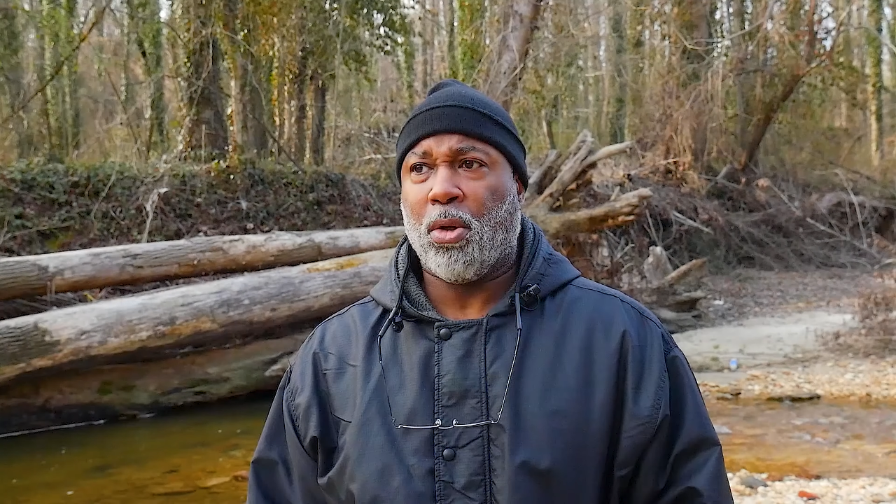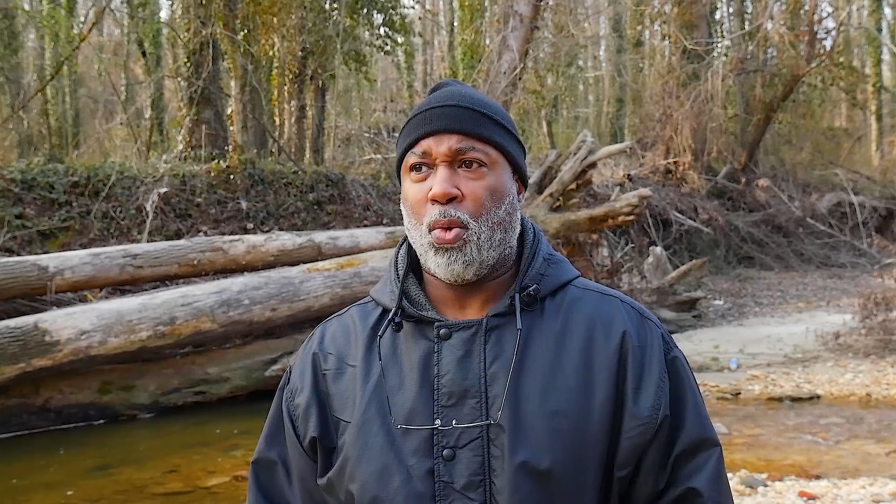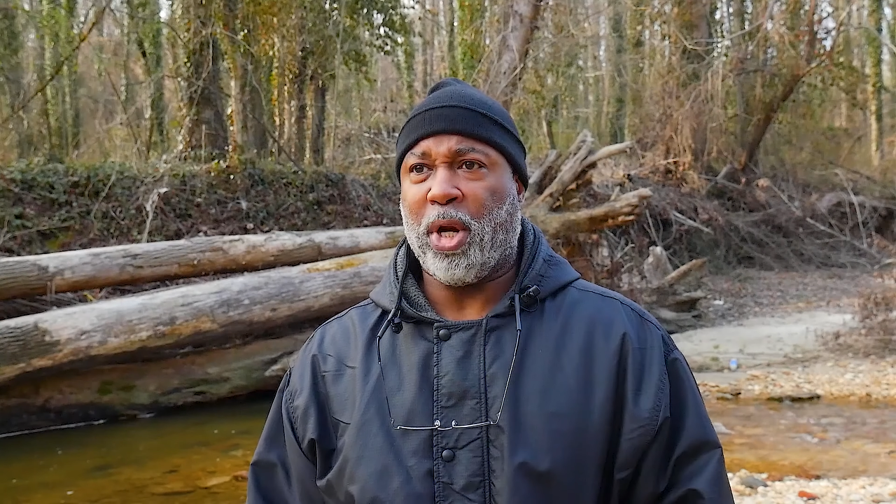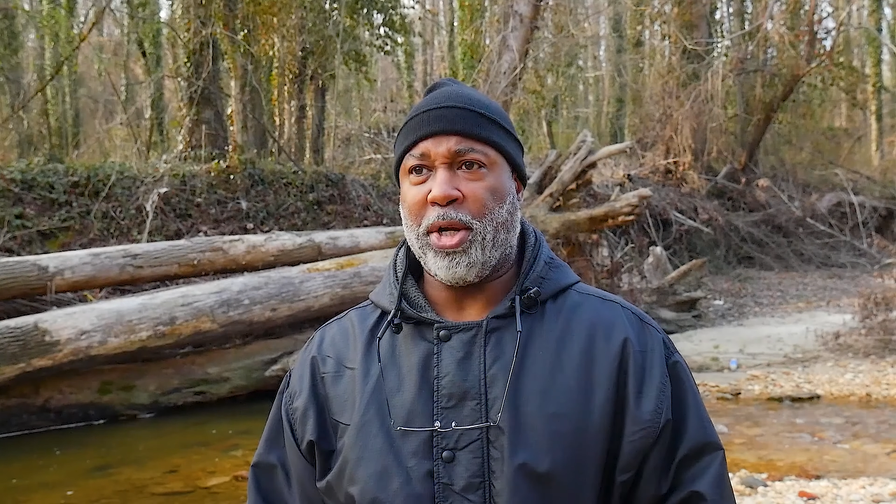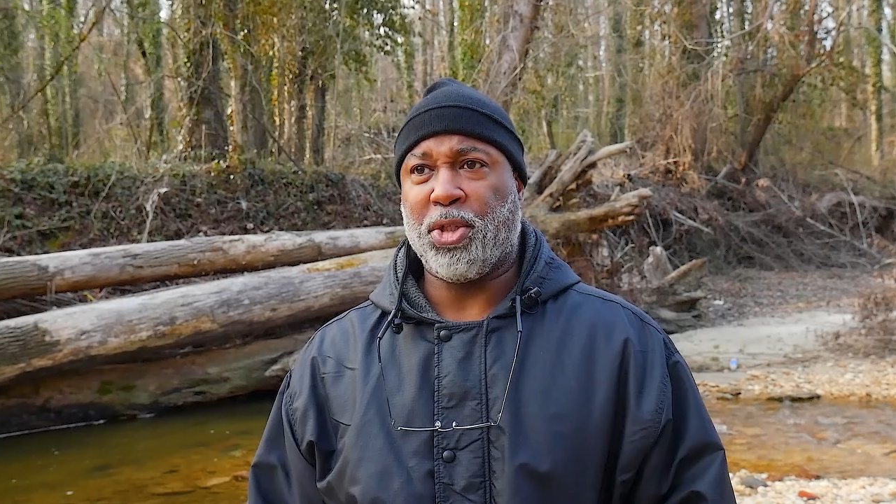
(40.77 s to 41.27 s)

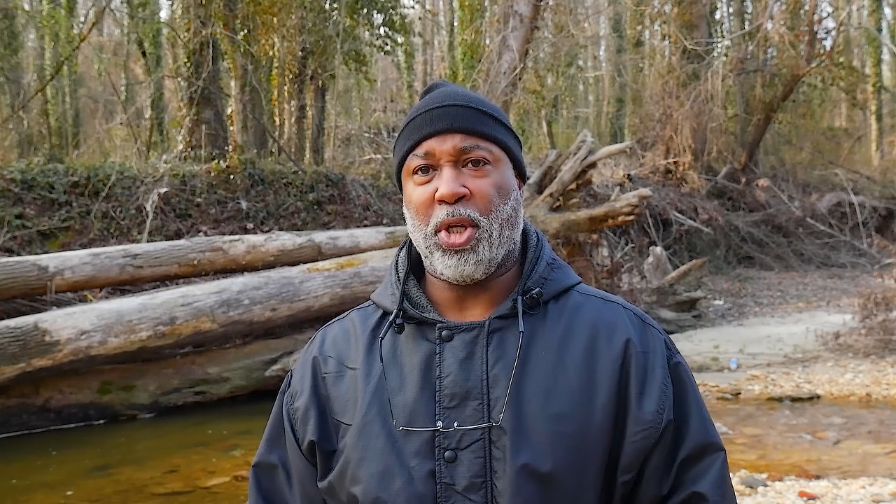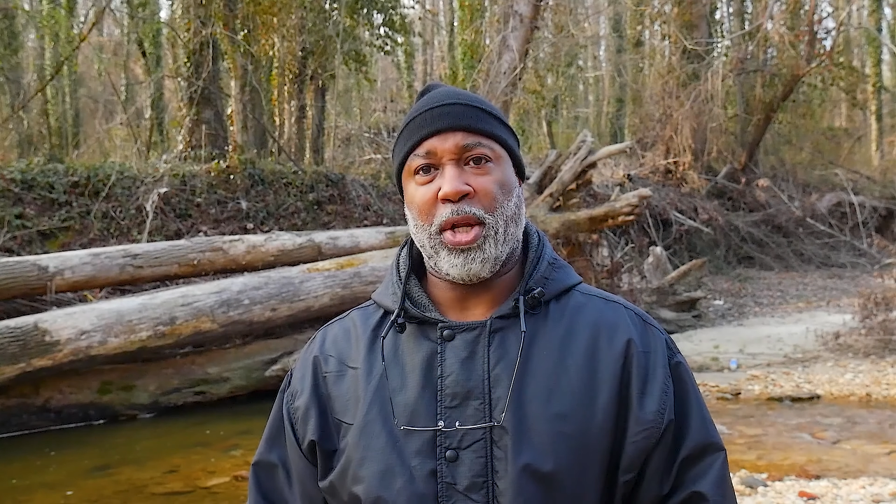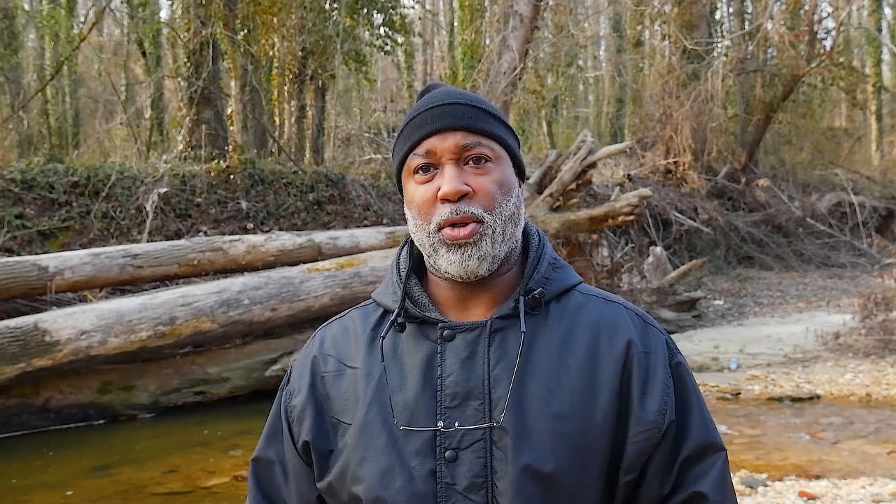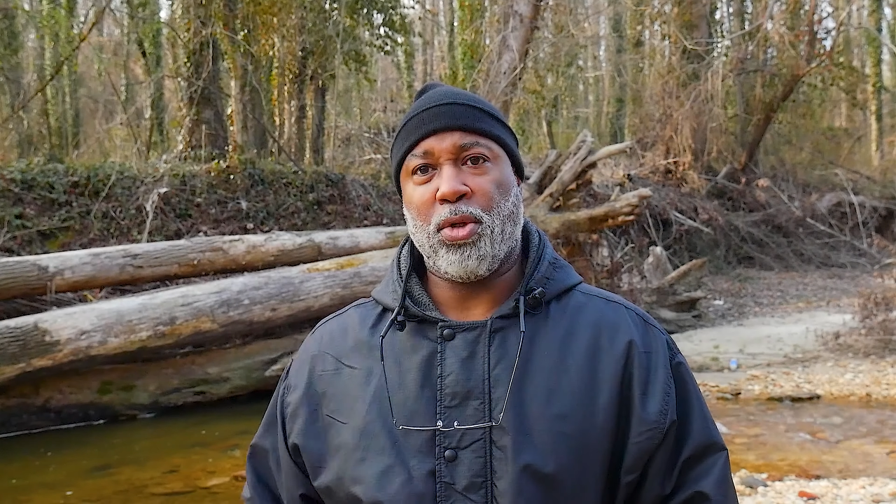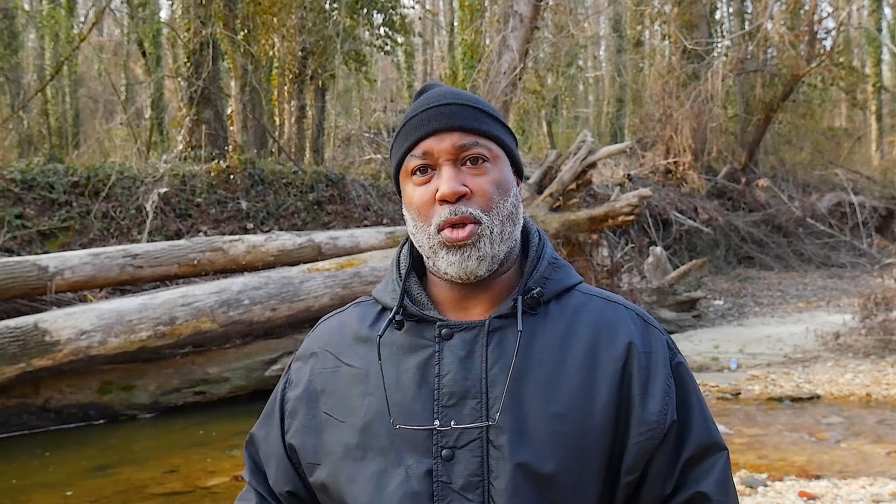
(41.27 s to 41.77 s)
What I
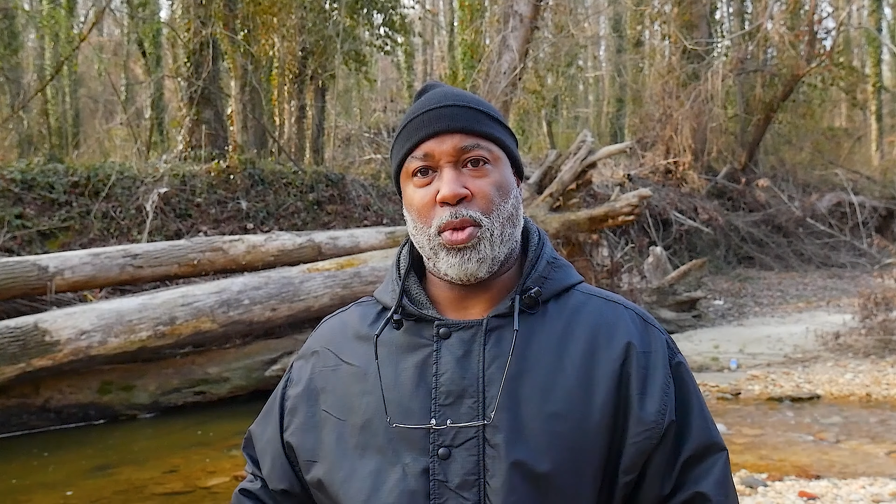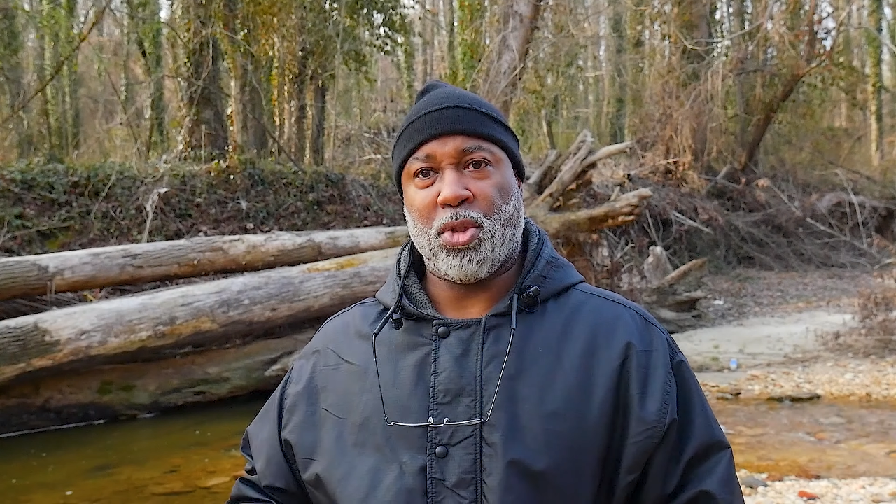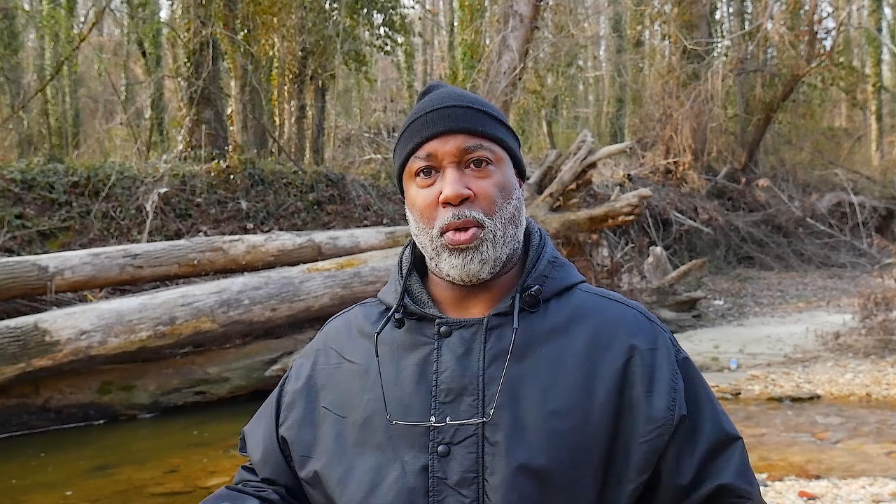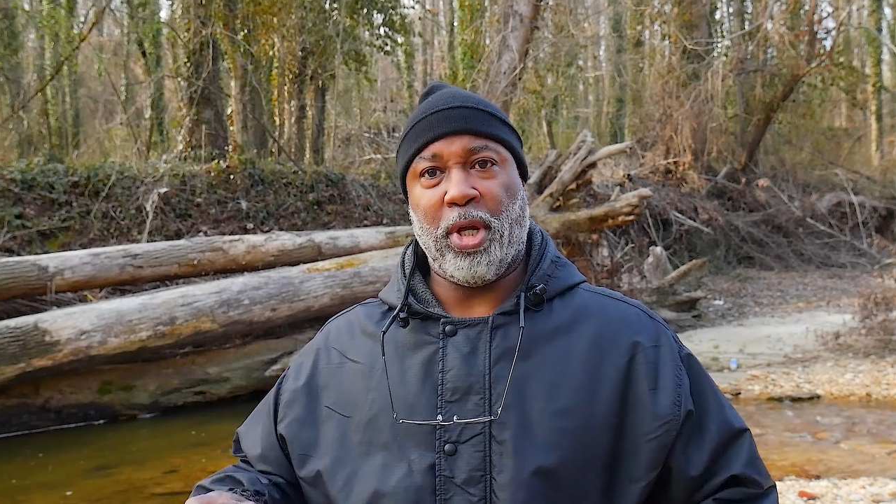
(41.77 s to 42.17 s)
decided to do is go